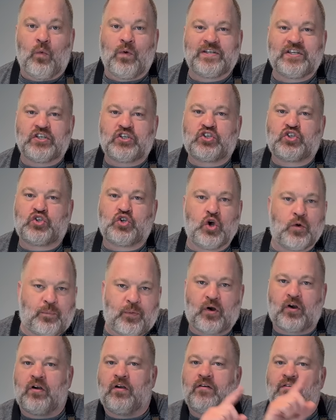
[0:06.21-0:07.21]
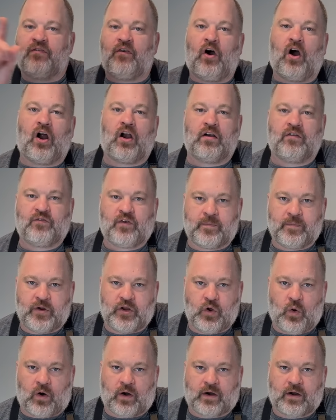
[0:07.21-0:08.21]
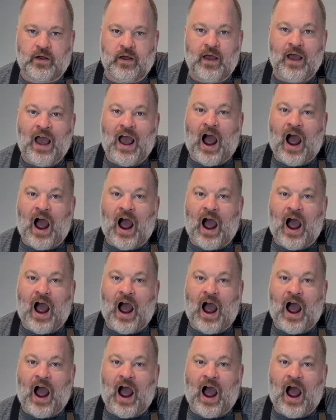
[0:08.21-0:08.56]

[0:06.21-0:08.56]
which is super far from New York.